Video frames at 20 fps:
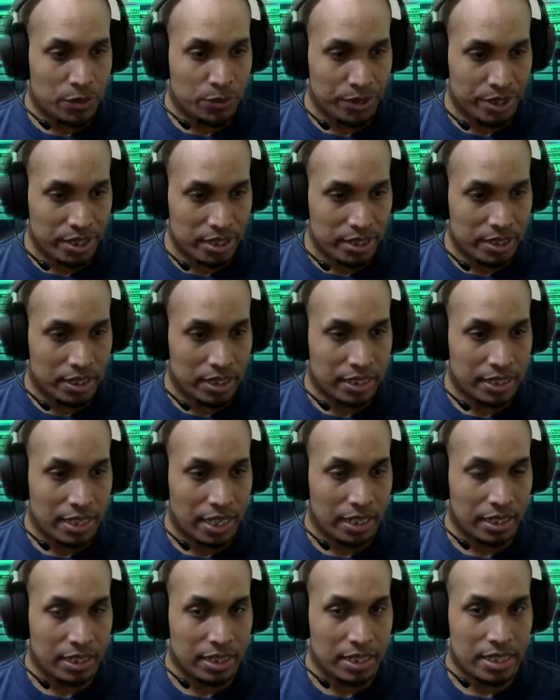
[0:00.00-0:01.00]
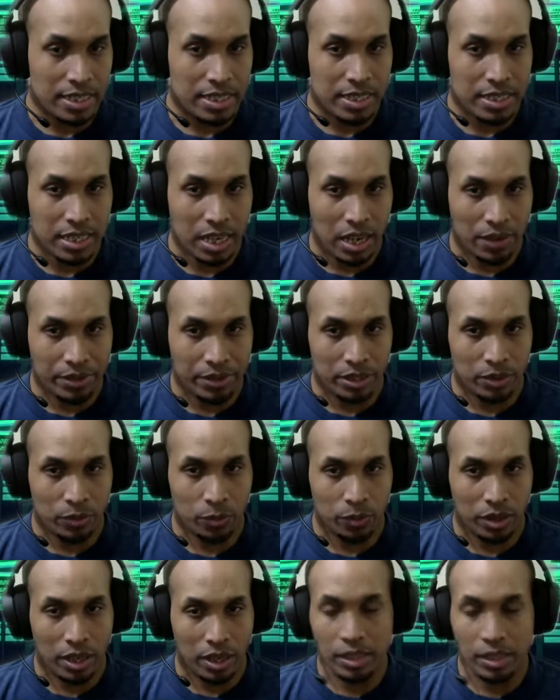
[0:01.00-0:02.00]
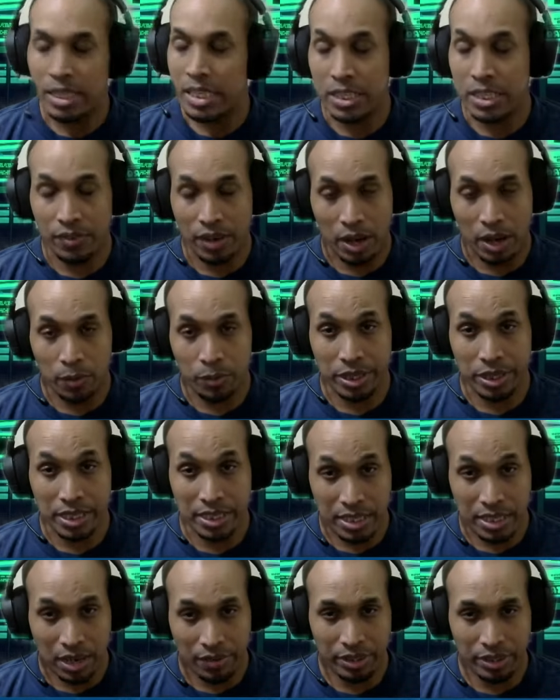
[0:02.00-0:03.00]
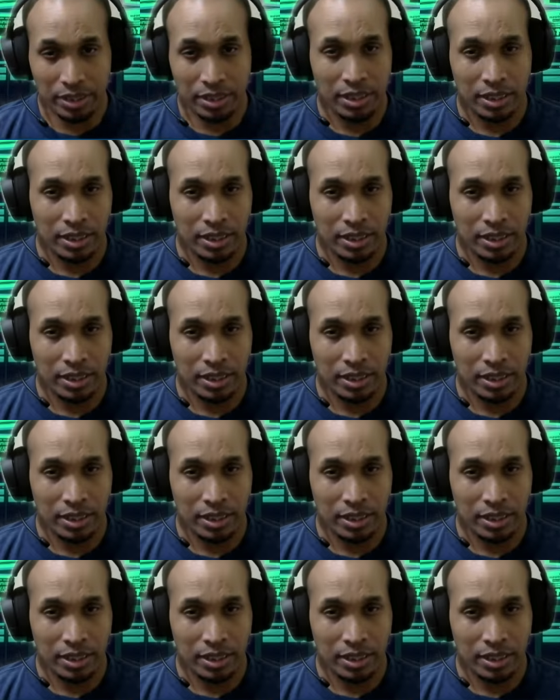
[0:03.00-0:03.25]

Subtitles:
which is gonna take this 7, this 5 with the 7.